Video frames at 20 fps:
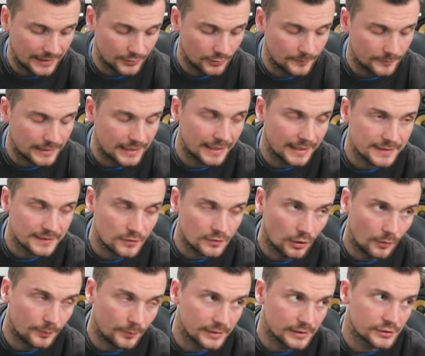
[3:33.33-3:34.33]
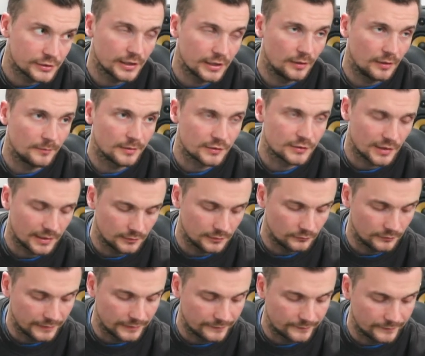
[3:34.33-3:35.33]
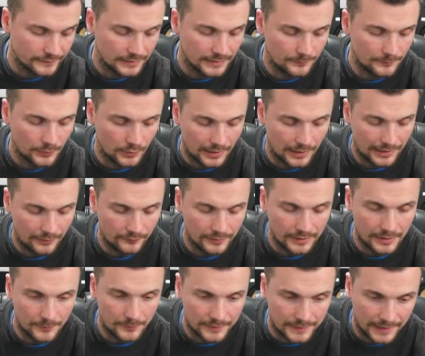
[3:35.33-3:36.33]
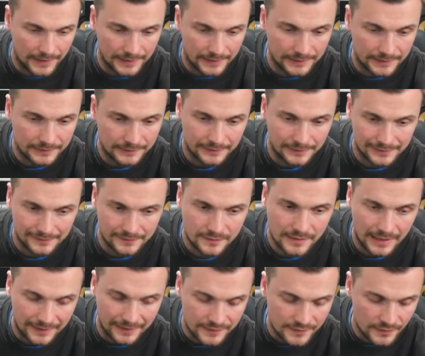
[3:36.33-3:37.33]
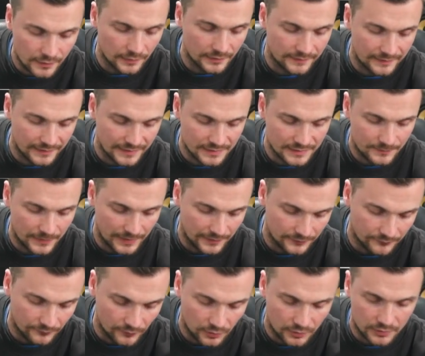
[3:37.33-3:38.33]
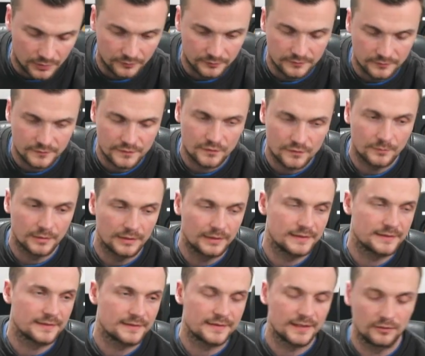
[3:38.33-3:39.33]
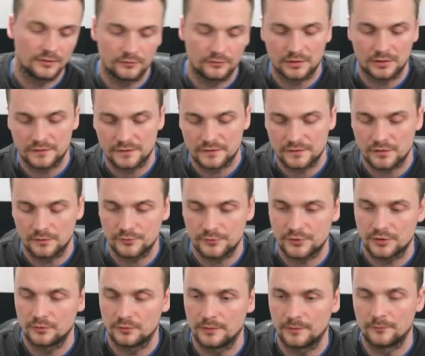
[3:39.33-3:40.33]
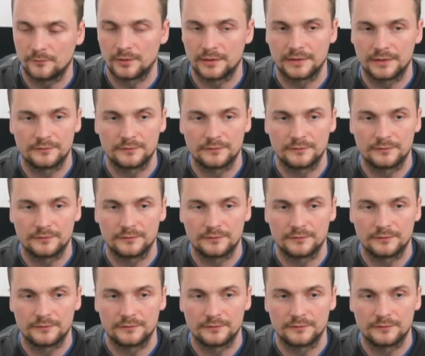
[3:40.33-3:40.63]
I know McKenny's got a bit of shit on my channel recently, but I rate McKenny, and I certainly think he's better than Rocker, and somebody needs to tell Rocker to stop shooting